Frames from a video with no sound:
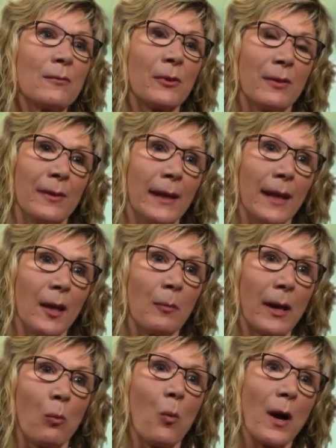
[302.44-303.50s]
for thinking
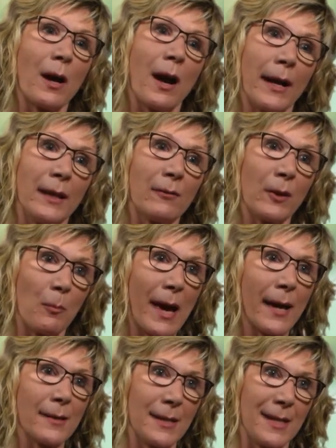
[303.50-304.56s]
about what kind of
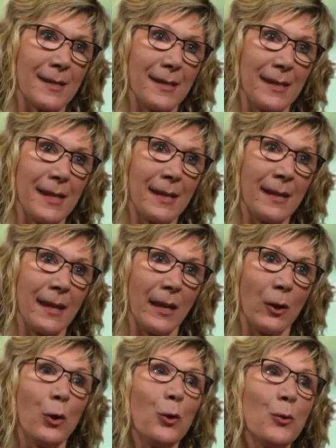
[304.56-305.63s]
capacity is needed
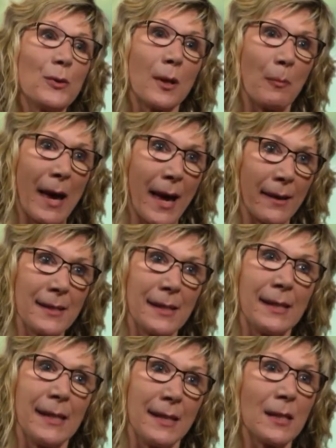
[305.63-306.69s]
and whose
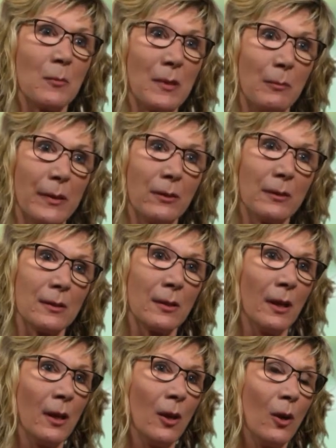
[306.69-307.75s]
capacity needs to be built.
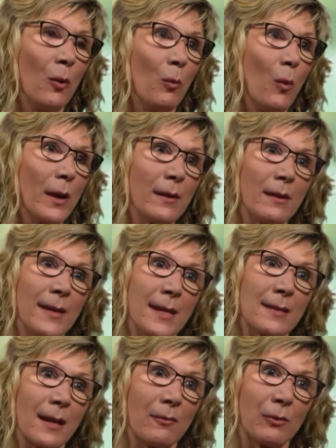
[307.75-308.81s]
One of the
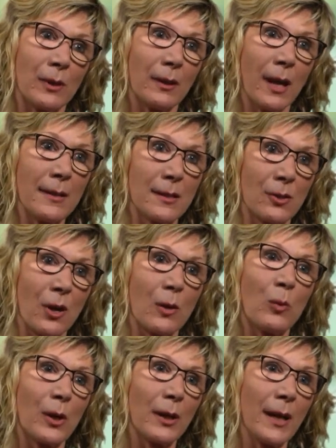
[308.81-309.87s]
things I've realized in our
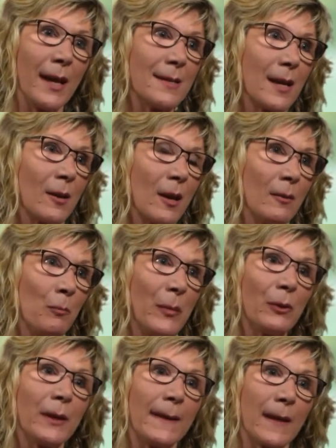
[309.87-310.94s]
work is that
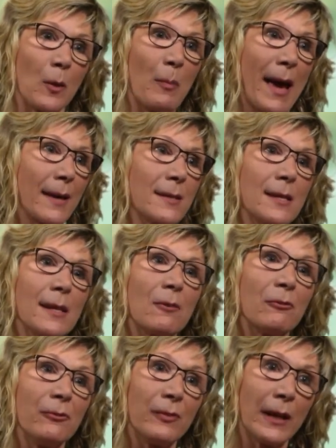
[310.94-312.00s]
building the capacity
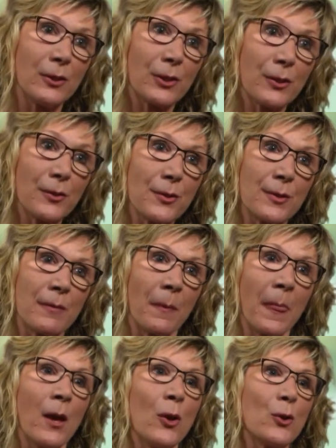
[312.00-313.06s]
of funders,
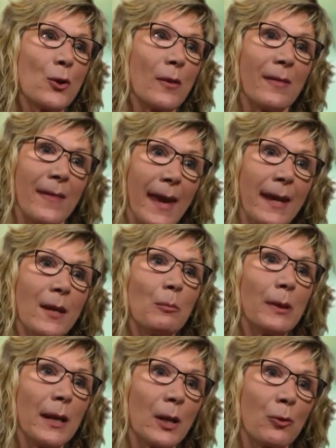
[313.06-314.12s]
so that they can
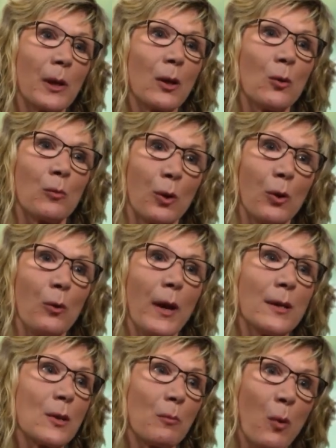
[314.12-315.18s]
play a critical role
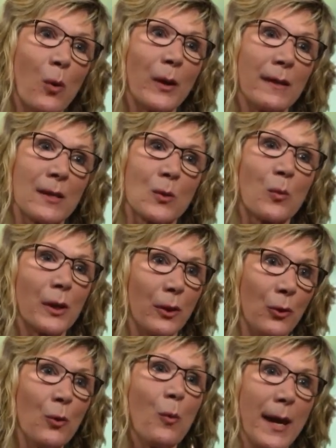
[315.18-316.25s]
in supporting this work
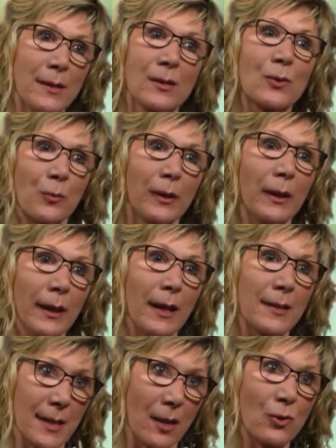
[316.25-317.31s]
in new ways is really
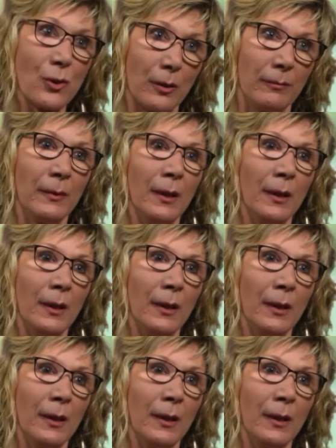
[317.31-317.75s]
essential.